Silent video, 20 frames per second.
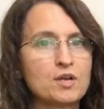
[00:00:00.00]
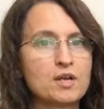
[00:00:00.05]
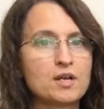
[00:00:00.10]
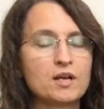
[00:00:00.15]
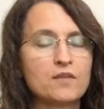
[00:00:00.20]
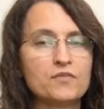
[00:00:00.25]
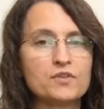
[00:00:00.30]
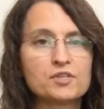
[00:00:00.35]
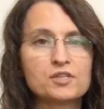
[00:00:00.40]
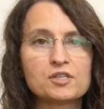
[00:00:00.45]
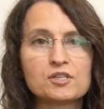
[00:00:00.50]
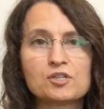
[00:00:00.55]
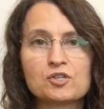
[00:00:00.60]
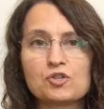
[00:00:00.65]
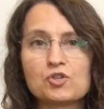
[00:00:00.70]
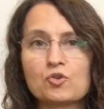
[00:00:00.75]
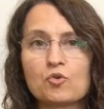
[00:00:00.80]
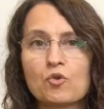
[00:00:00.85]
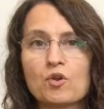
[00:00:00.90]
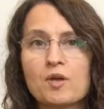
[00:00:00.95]
And this is a
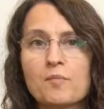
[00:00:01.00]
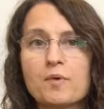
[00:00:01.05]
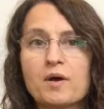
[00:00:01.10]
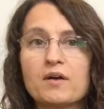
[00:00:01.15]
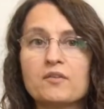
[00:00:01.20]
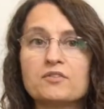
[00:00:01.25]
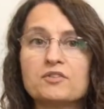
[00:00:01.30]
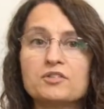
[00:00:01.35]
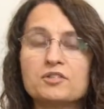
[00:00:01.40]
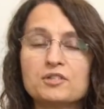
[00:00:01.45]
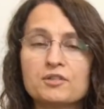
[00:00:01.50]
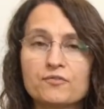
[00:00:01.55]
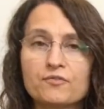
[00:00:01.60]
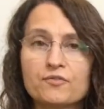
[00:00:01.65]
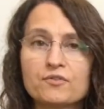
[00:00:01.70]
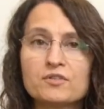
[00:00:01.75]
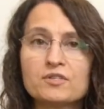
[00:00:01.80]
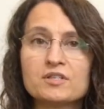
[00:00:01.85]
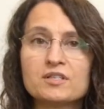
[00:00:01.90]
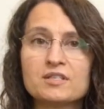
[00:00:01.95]
story about
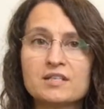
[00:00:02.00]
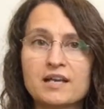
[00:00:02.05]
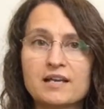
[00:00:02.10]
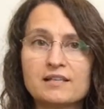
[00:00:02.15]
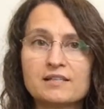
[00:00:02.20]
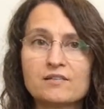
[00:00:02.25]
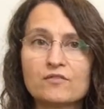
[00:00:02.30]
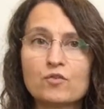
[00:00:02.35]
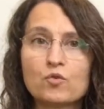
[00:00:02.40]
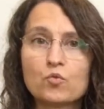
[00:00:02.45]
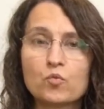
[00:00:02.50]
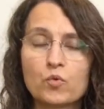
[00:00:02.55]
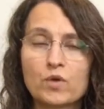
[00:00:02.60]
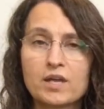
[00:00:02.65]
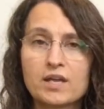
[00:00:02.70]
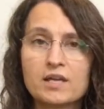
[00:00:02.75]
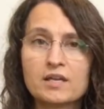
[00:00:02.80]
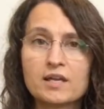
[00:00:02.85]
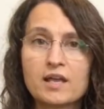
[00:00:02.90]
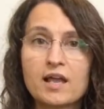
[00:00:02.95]
different days of the
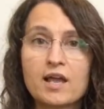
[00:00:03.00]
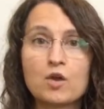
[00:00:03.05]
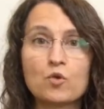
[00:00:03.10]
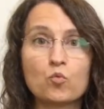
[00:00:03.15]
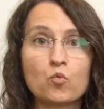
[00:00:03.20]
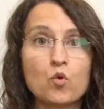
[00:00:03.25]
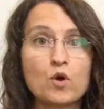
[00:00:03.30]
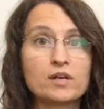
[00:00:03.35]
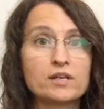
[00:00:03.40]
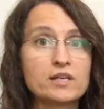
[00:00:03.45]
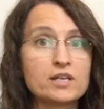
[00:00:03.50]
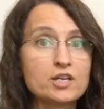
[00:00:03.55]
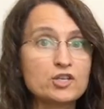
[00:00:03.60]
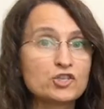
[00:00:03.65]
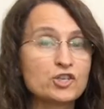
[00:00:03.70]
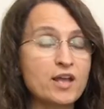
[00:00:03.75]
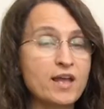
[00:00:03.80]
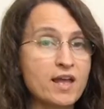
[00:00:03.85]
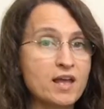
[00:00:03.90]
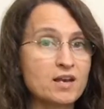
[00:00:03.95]
week and what
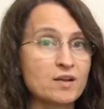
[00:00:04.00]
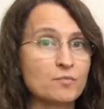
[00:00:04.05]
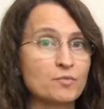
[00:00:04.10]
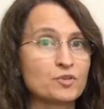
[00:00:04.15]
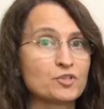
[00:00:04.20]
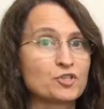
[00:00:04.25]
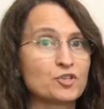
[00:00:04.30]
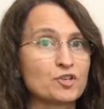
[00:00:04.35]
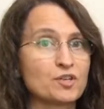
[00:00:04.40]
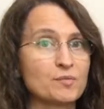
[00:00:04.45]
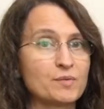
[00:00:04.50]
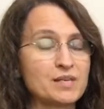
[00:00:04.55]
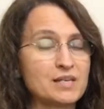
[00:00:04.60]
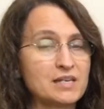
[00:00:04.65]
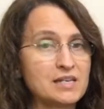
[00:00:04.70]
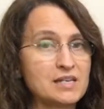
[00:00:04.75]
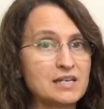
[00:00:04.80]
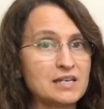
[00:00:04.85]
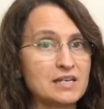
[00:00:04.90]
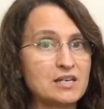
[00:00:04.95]
each animal is going to be
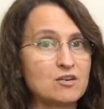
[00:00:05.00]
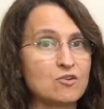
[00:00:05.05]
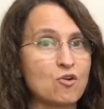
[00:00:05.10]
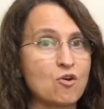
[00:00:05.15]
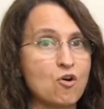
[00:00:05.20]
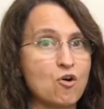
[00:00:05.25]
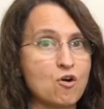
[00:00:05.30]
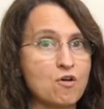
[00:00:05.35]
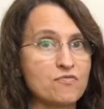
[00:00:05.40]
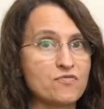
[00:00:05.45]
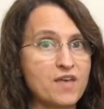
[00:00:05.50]
eating on